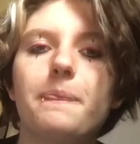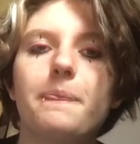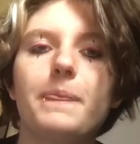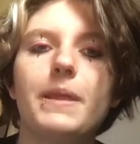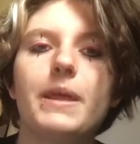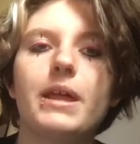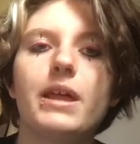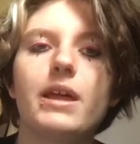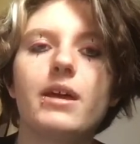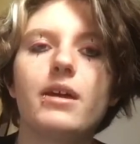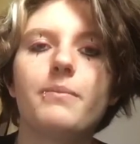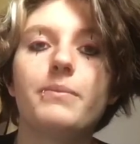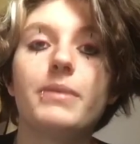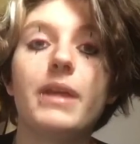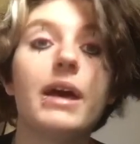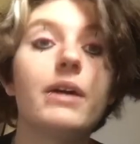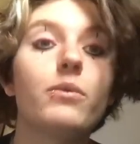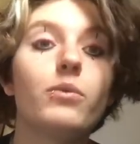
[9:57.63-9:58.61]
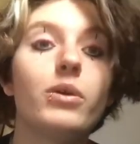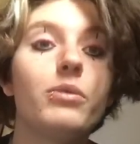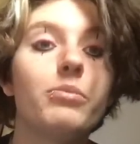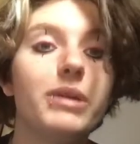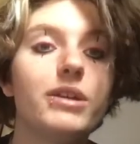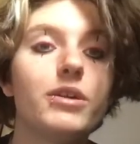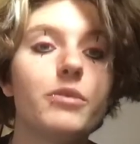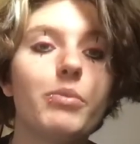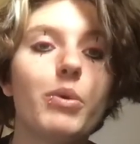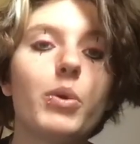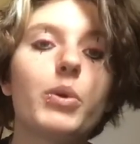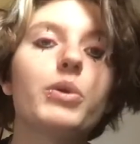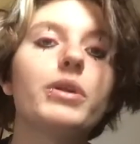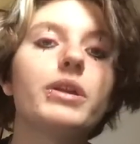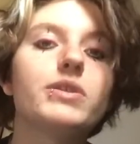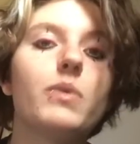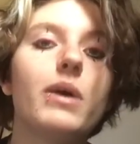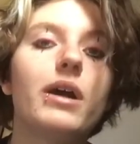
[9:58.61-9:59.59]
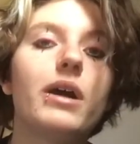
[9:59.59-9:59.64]
That will be in your portal
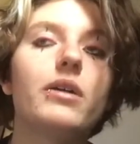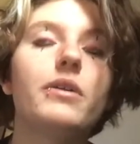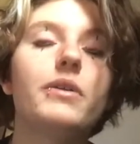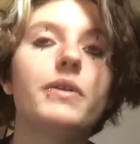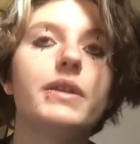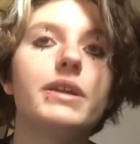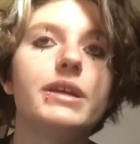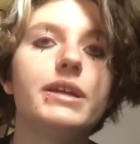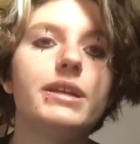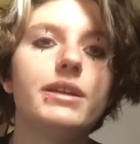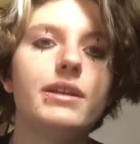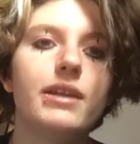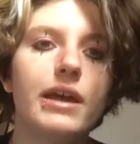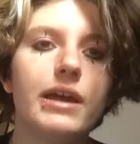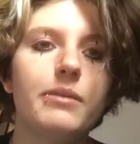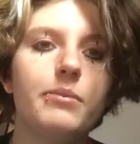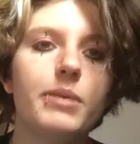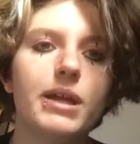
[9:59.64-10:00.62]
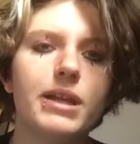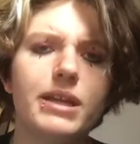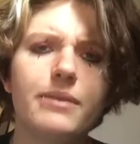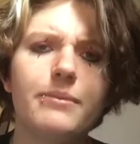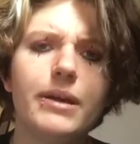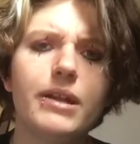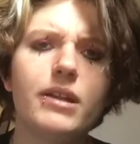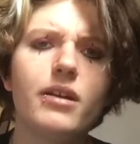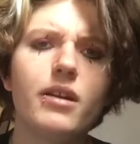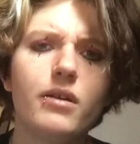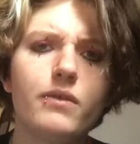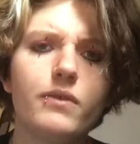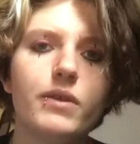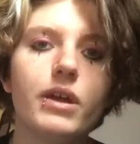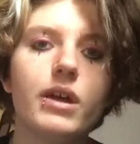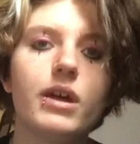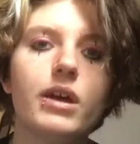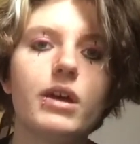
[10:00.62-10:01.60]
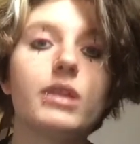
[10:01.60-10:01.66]
as well, the name and email of
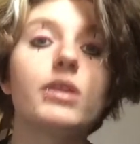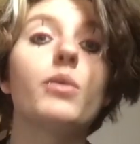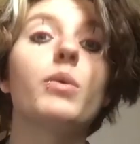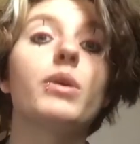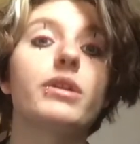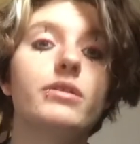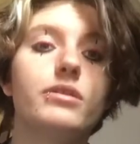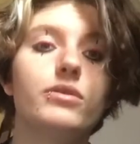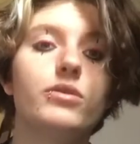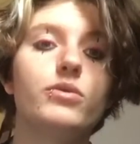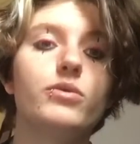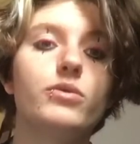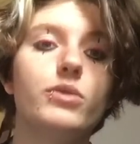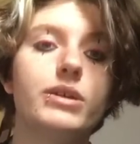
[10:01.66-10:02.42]
the one who is